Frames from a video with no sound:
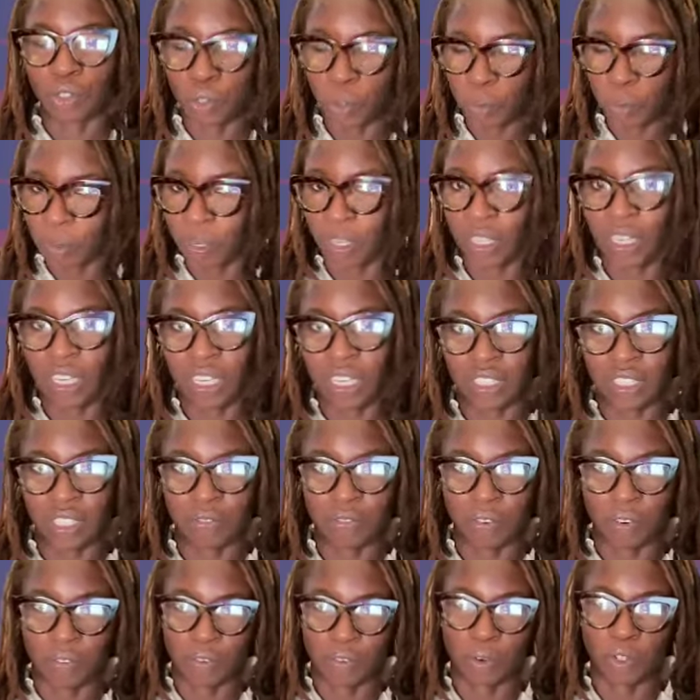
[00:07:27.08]
super
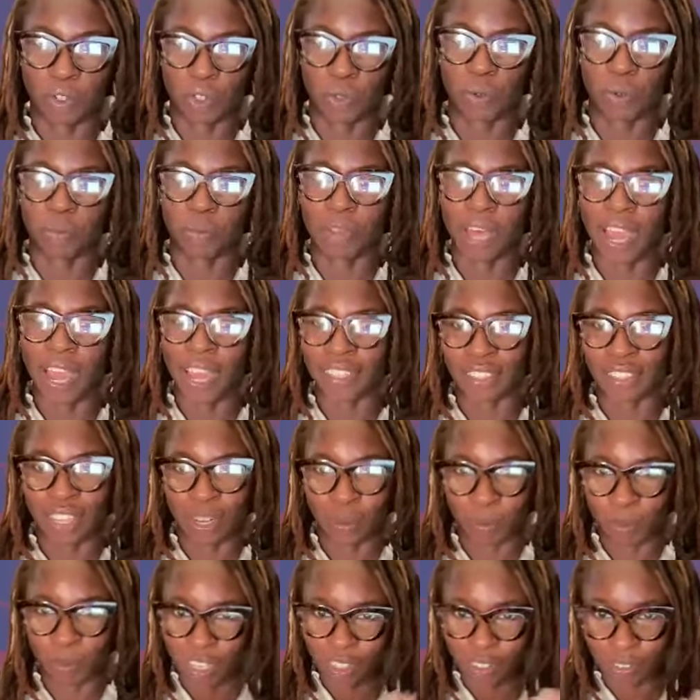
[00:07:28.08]
easy for folks to apply, and so
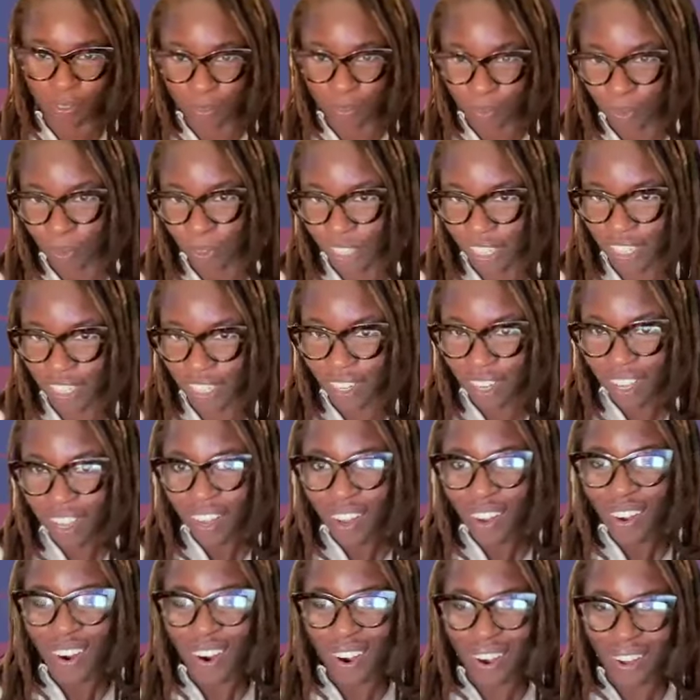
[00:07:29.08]
that we can avoid
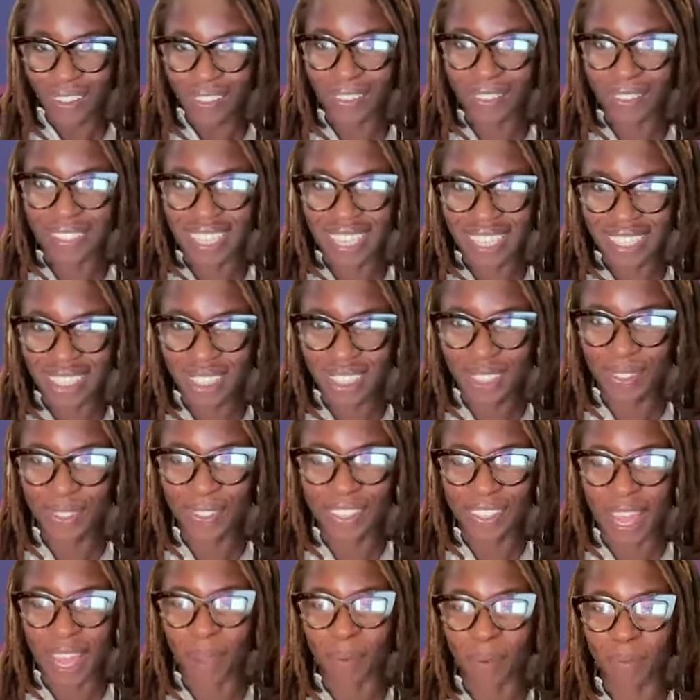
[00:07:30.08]
all those
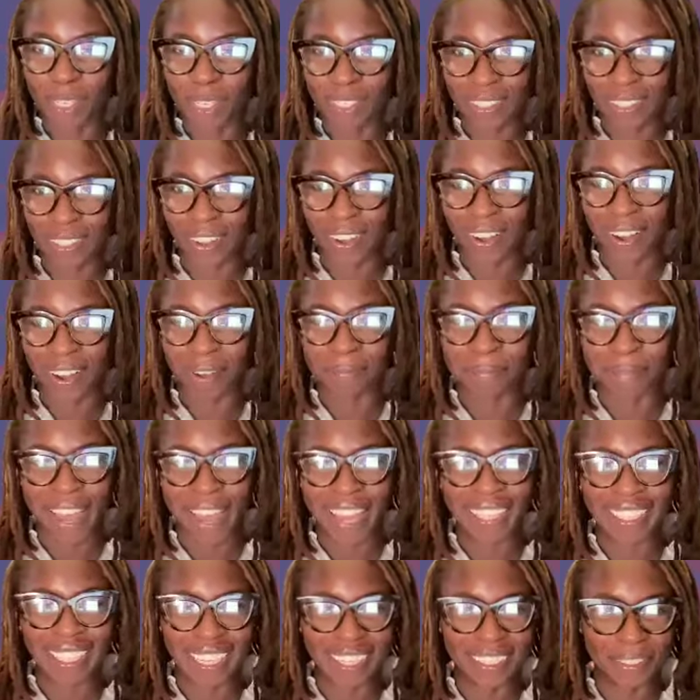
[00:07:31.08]
issues that we saw
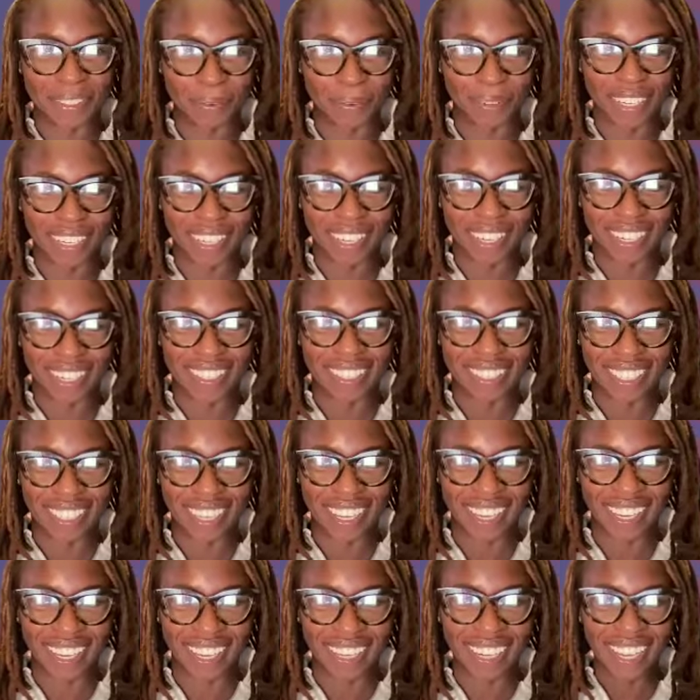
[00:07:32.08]
back in
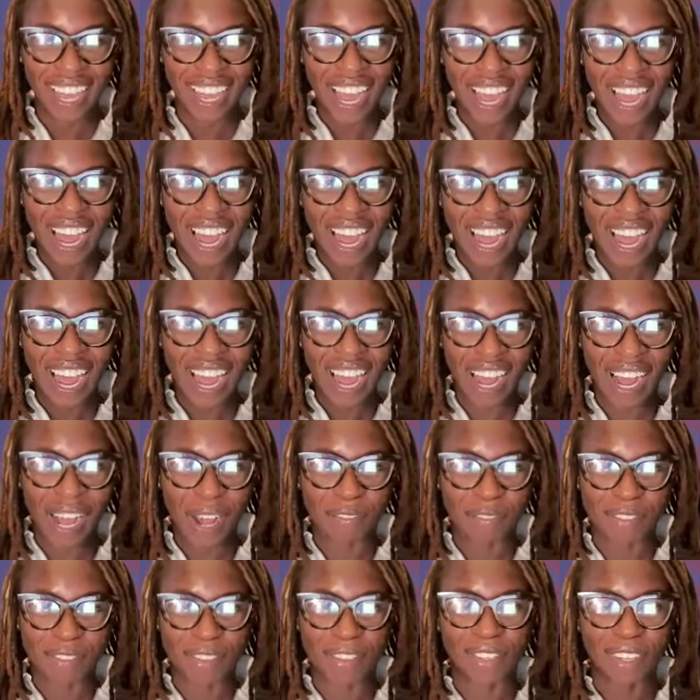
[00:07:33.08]
2019.
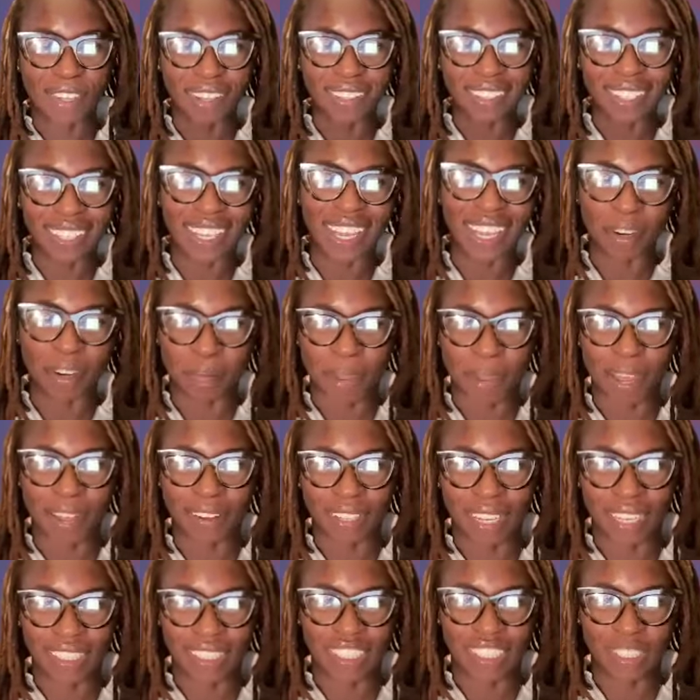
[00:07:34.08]
You talked a lot
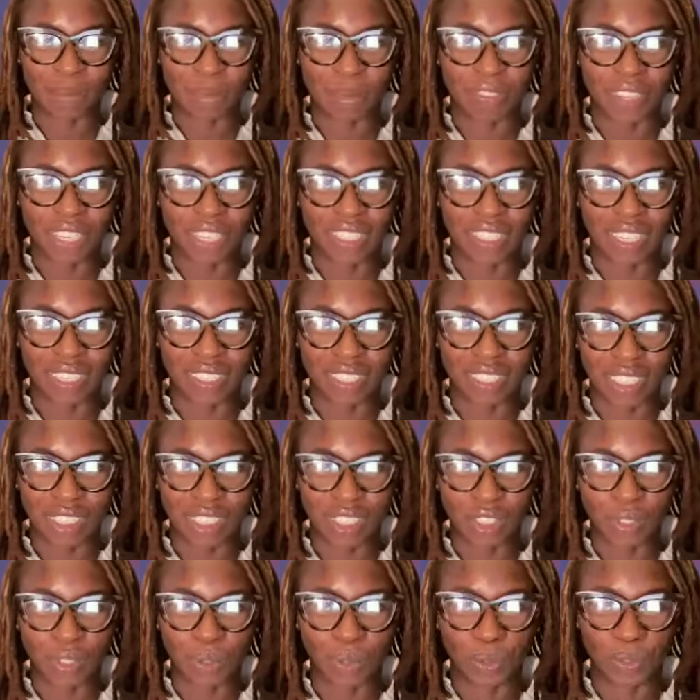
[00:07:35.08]
about like some of these
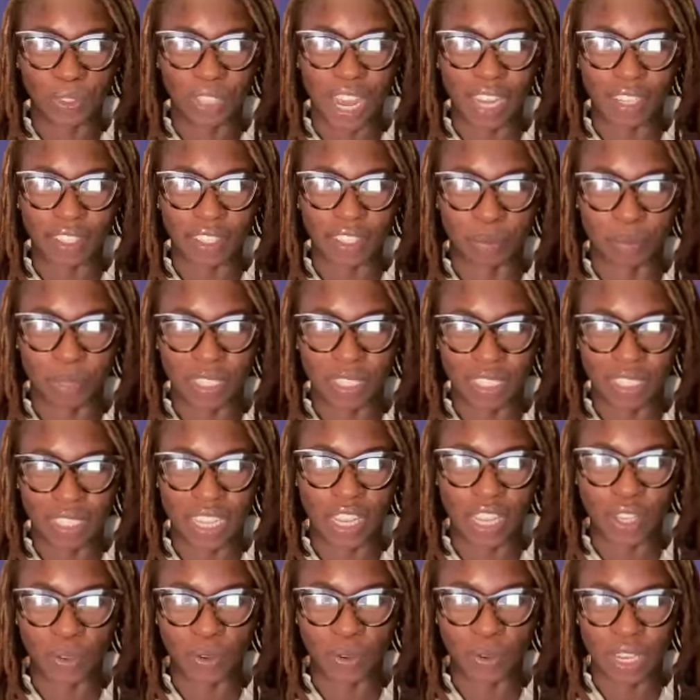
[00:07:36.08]
essential documents
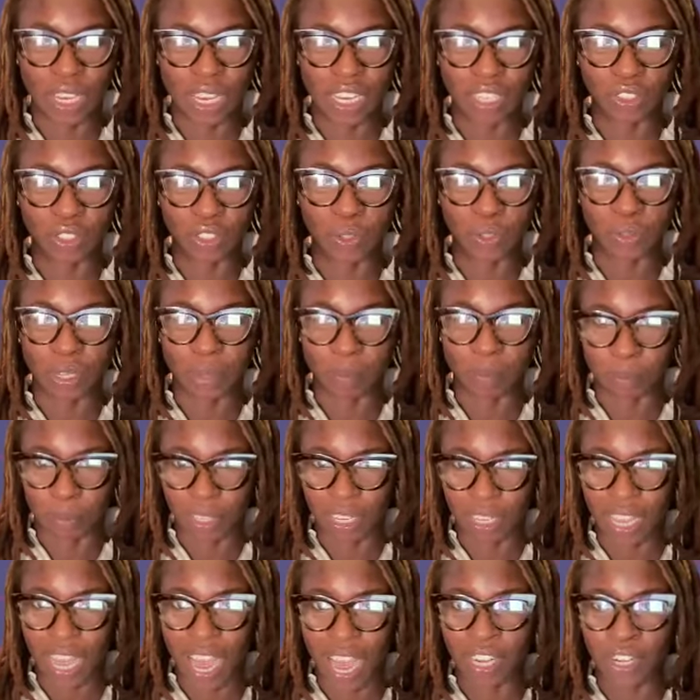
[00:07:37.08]
that you need to
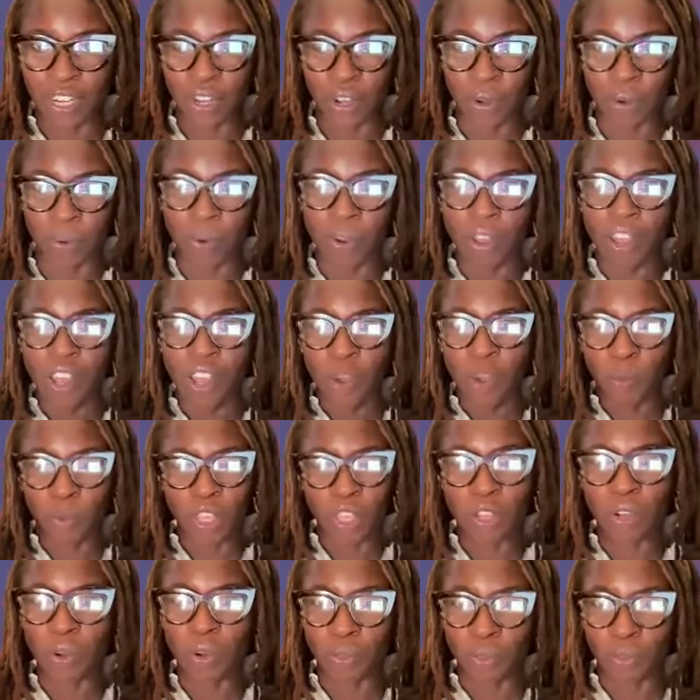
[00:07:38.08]
complete. I know
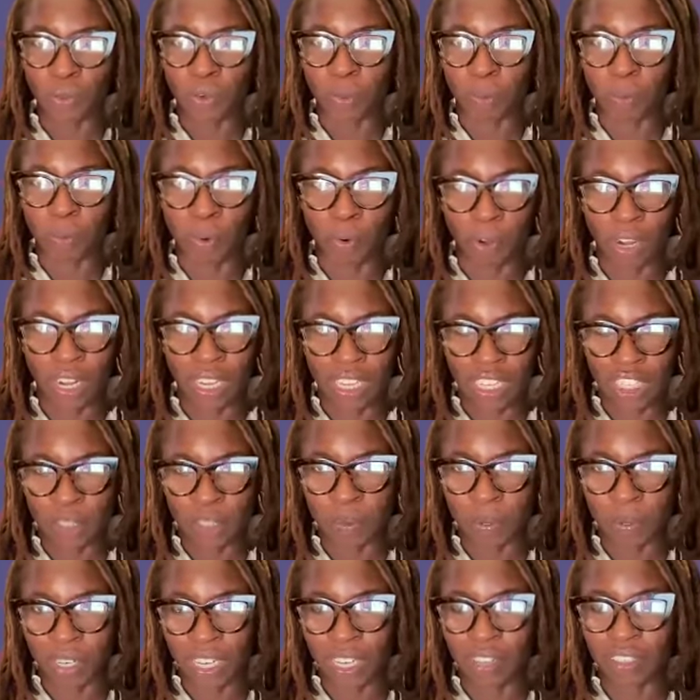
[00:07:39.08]
when you go through the portal at
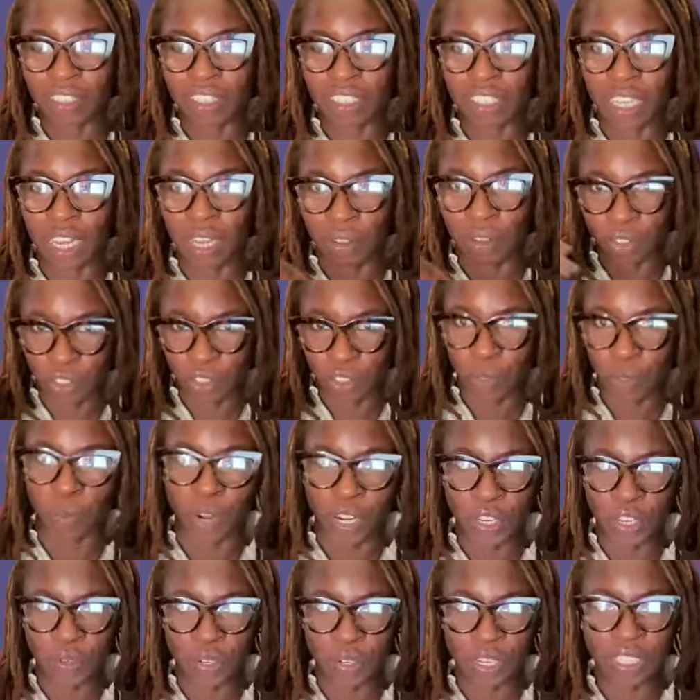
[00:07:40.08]
each point, it tells you
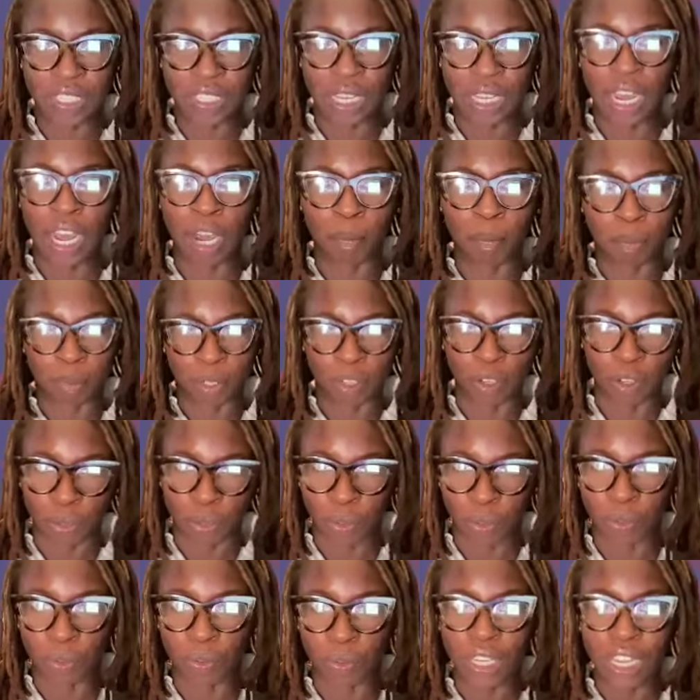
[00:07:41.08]
where you need to
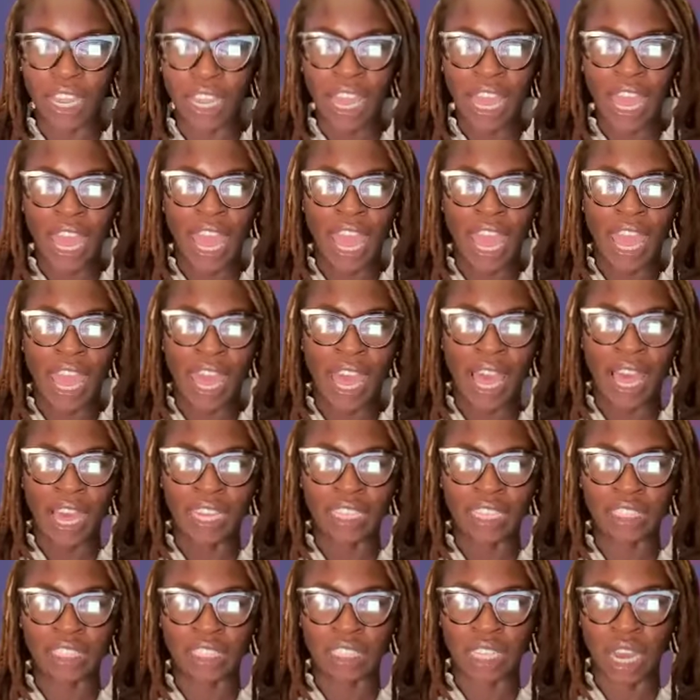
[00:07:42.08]
upload
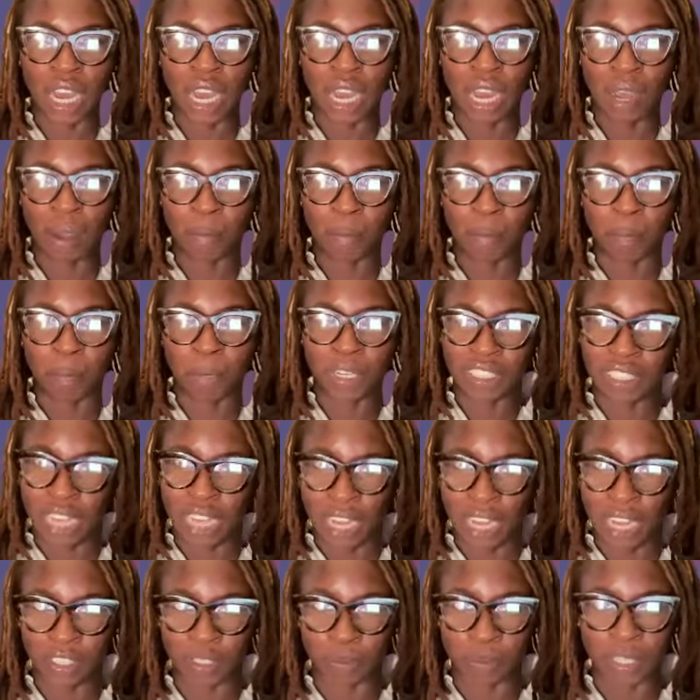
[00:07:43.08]
and put
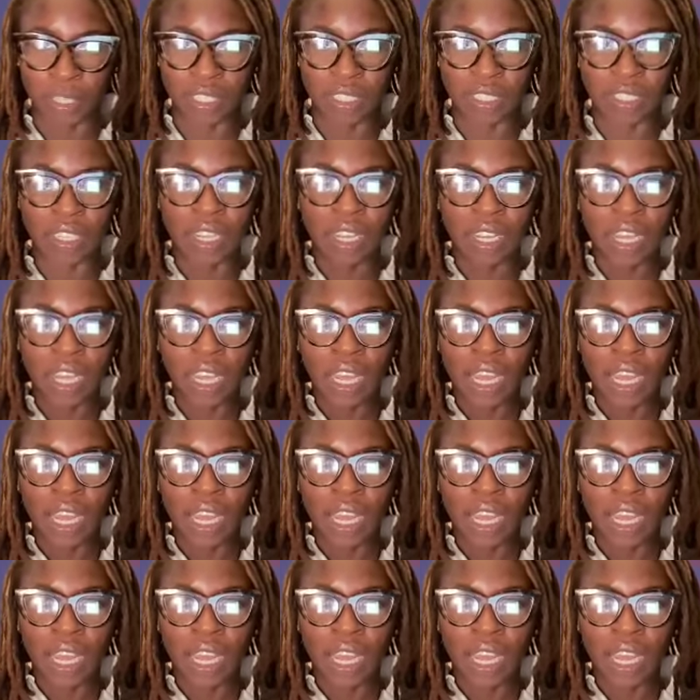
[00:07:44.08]
documents.